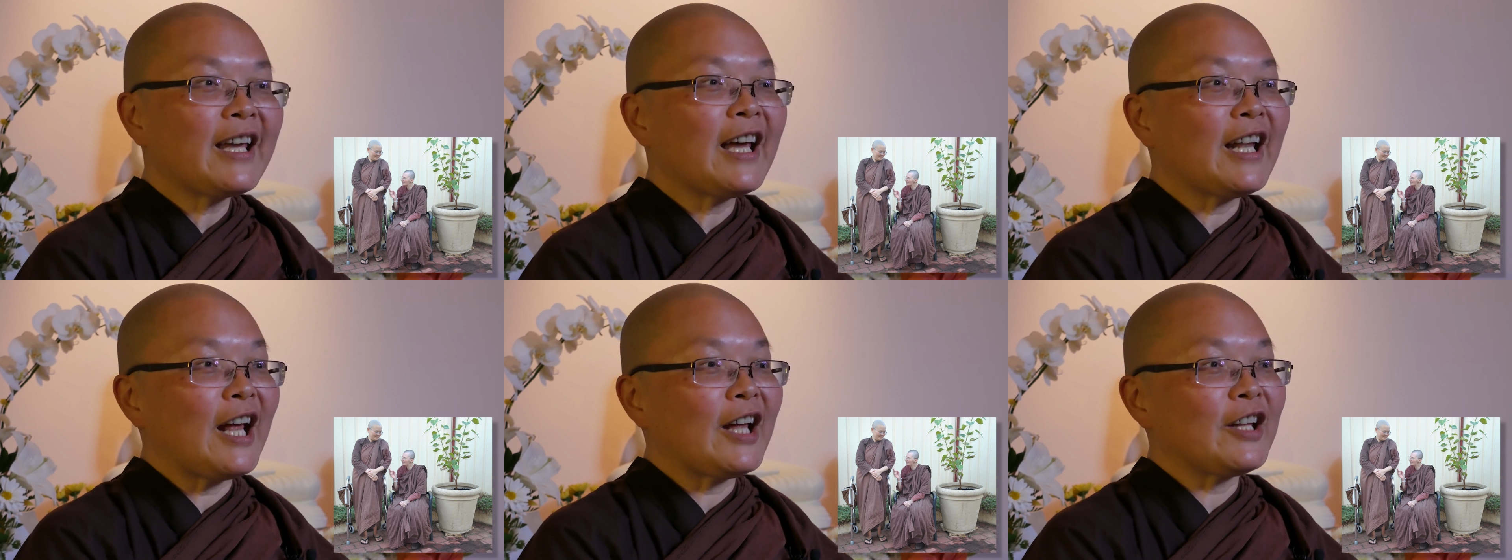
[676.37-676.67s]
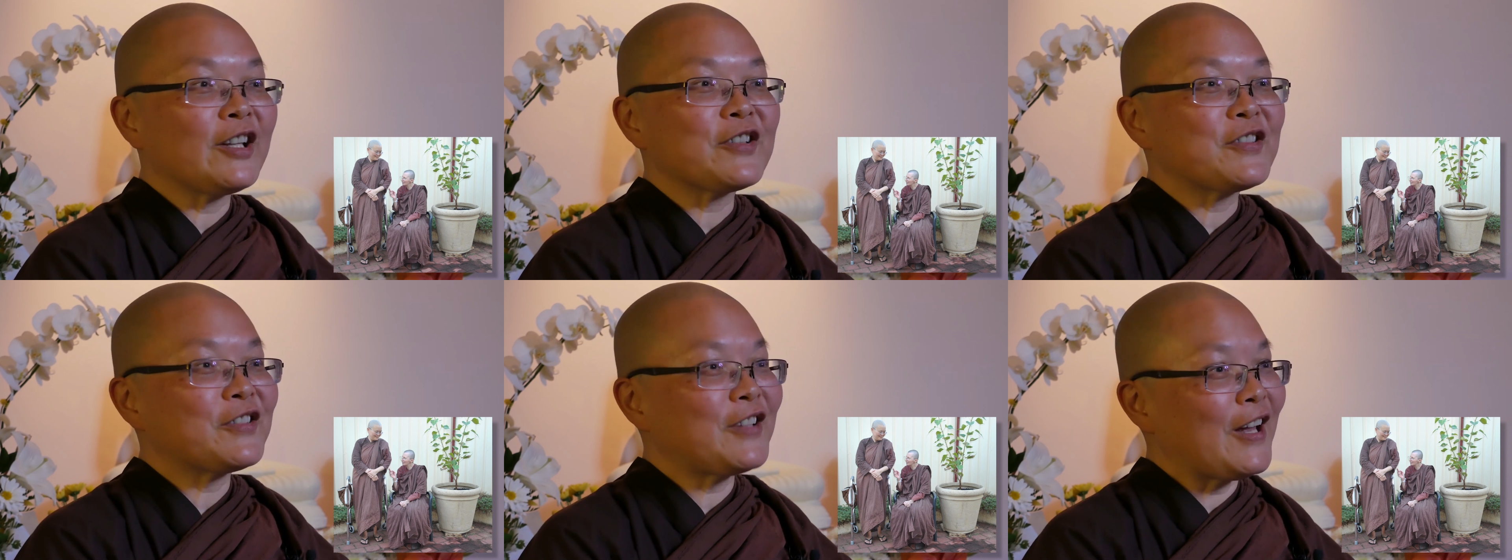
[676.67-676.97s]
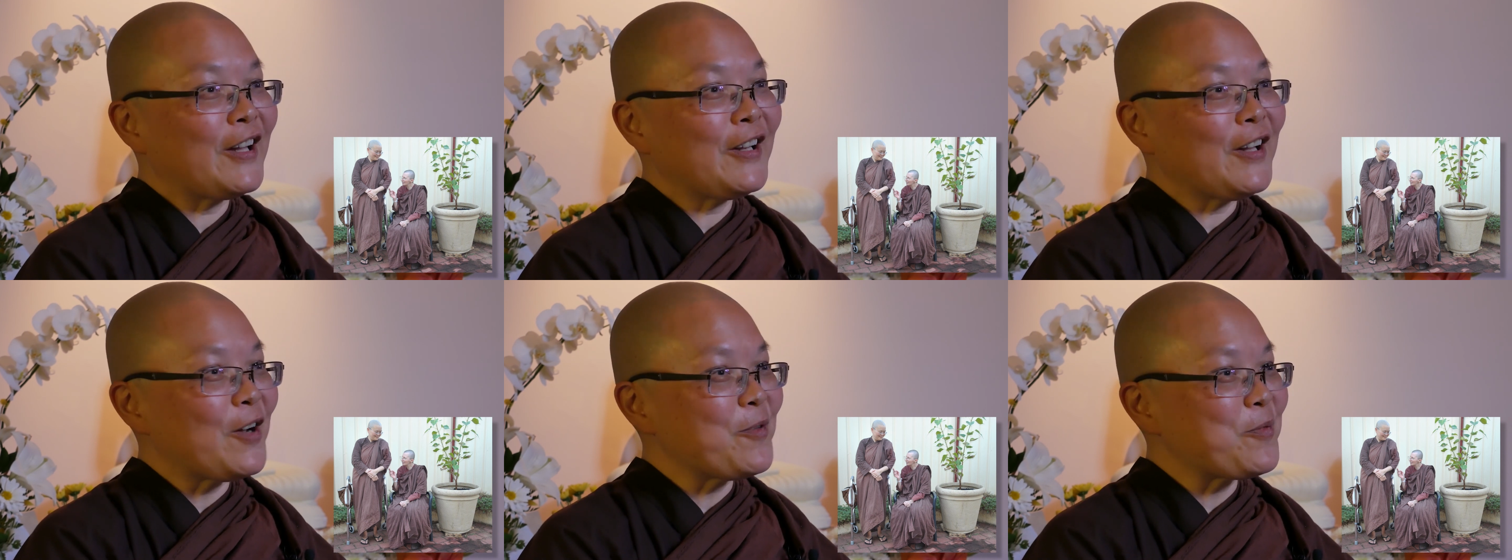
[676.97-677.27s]
can
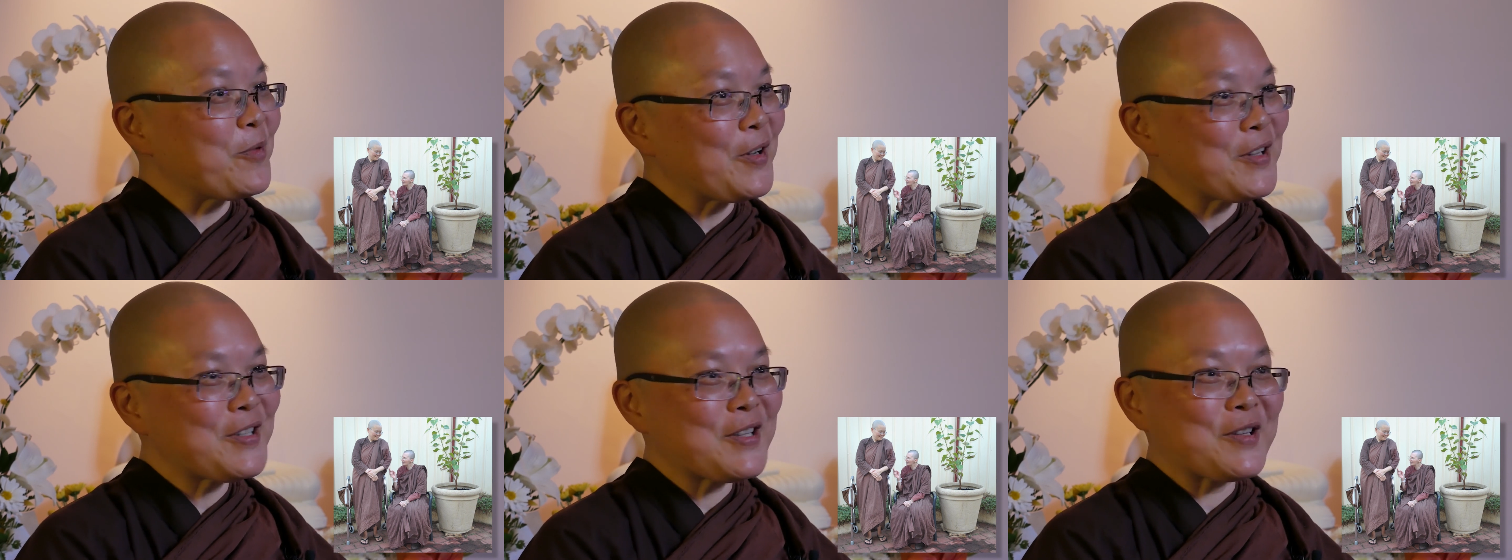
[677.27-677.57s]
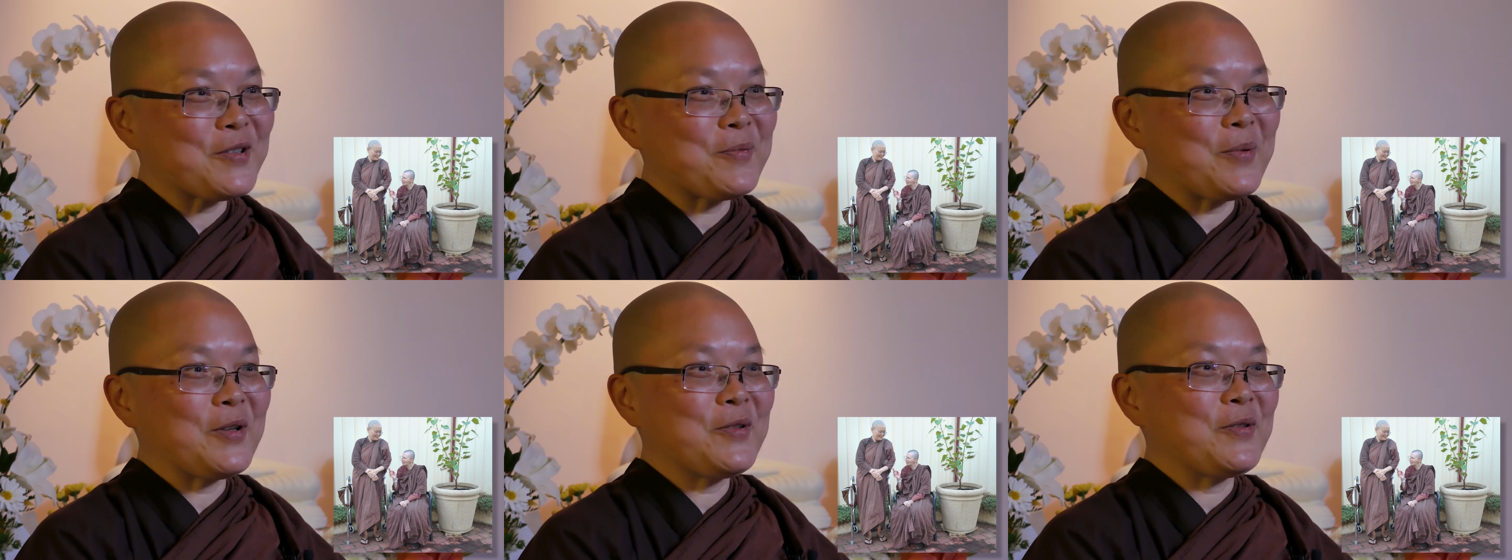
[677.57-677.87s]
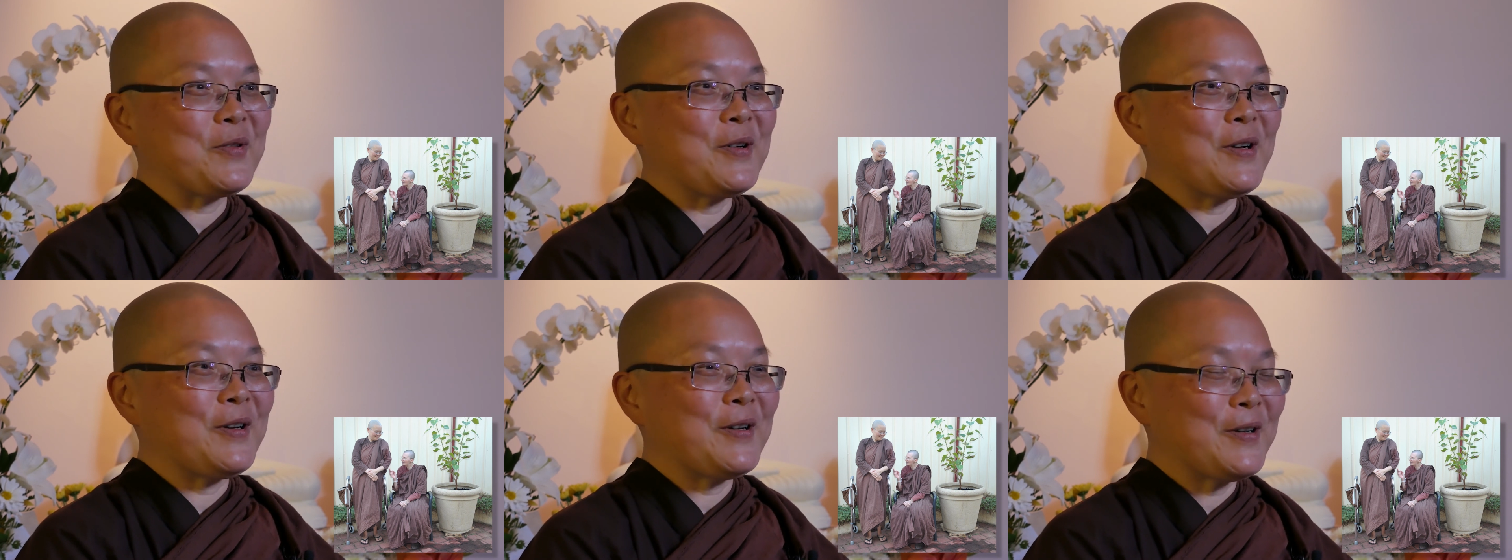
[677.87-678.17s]
understand her because I speak
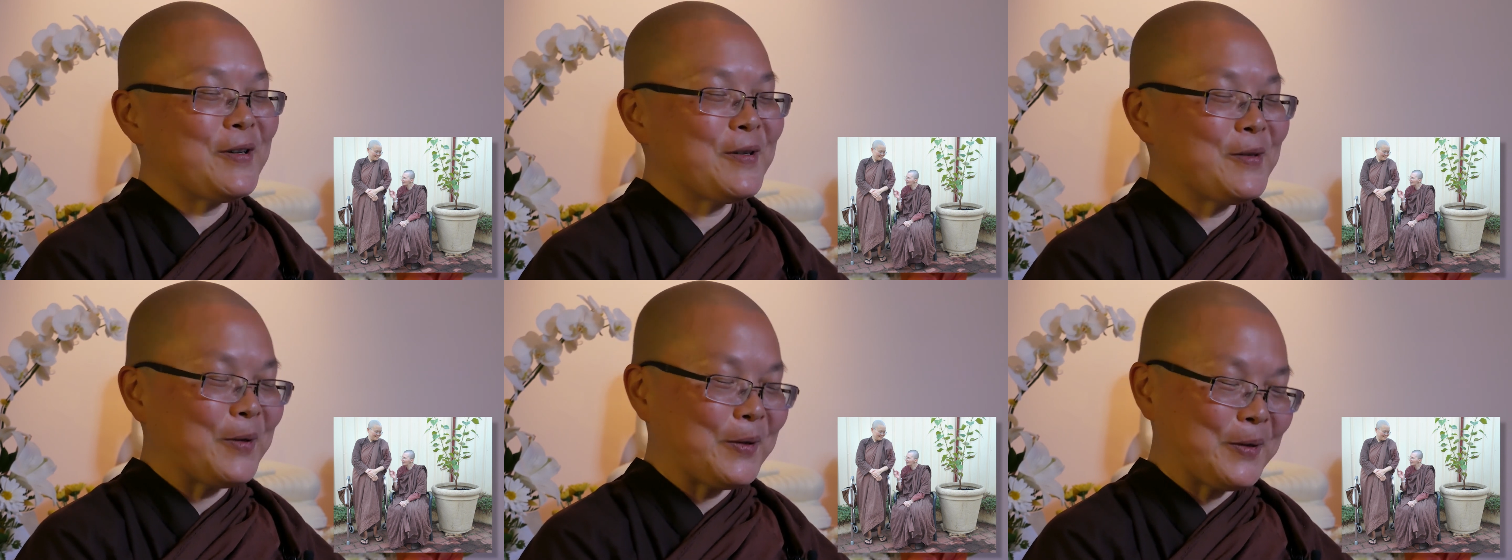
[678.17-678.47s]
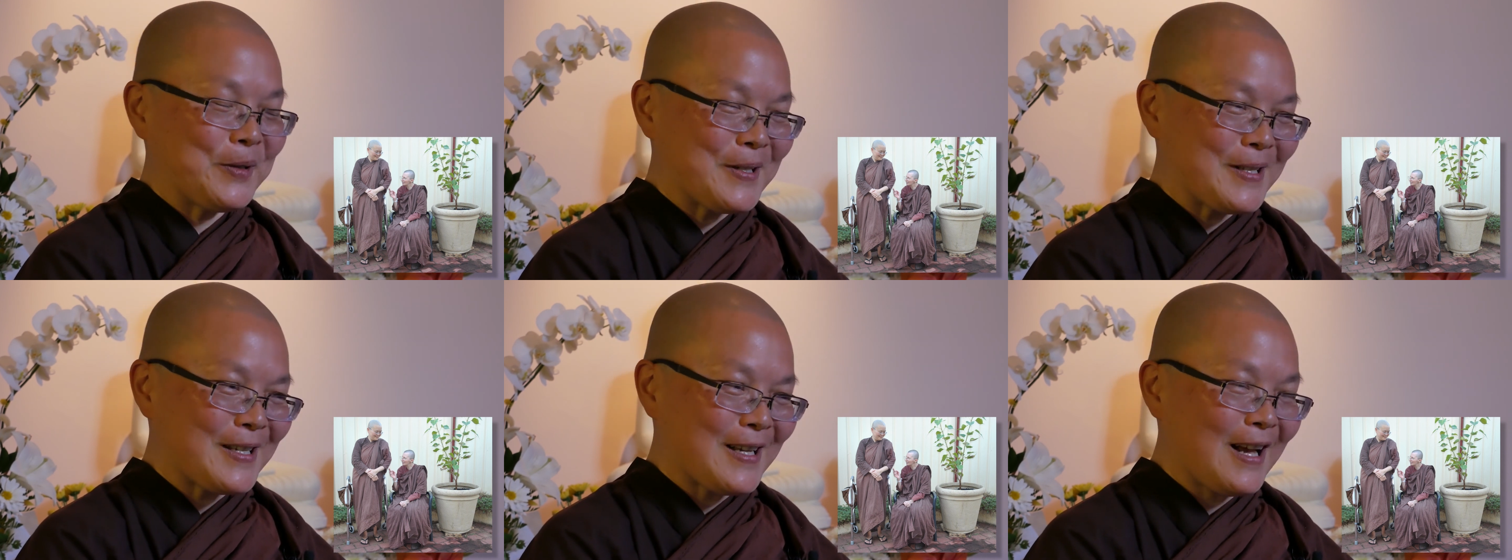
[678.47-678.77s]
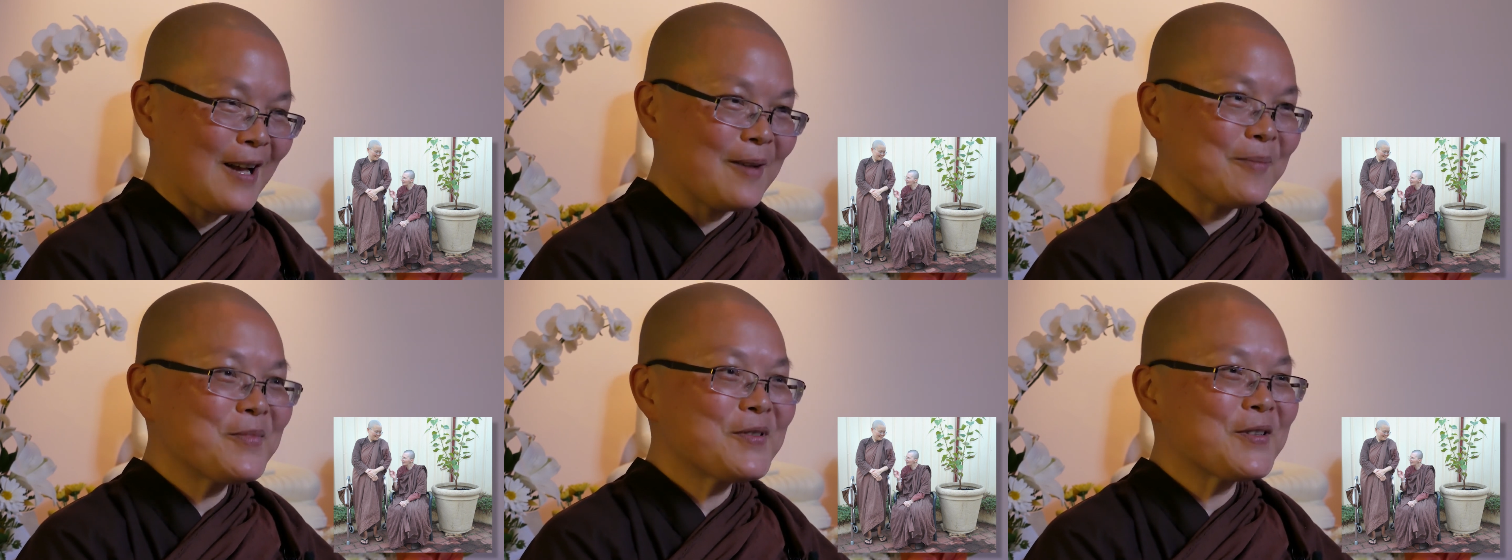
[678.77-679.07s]
to her all the
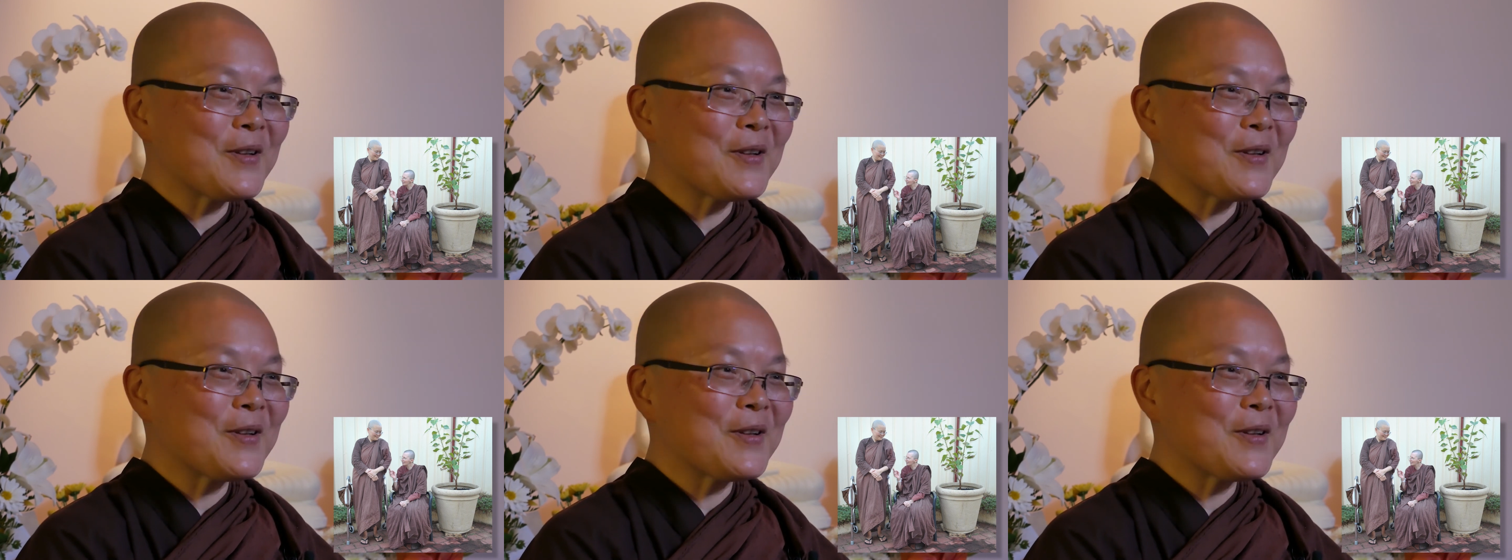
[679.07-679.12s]
time.